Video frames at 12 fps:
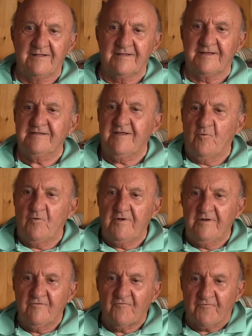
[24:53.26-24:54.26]
like they
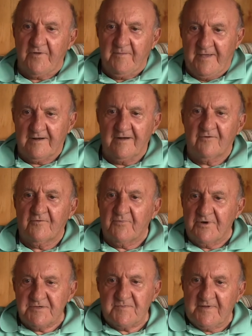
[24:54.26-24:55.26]
would in Fremantle or
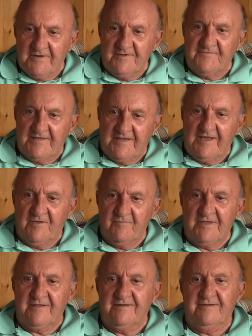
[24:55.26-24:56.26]
Brisbane if they came
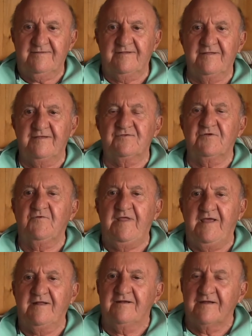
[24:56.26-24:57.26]
in. So we
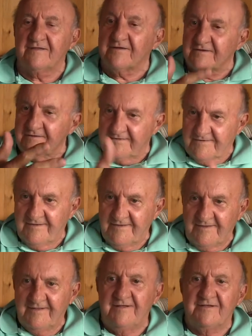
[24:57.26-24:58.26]
had another
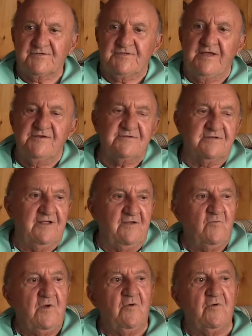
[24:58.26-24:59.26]
station
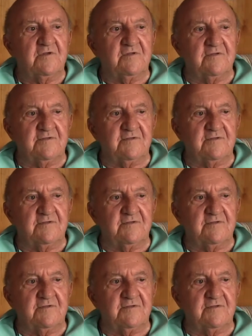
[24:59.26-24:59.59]
and we were to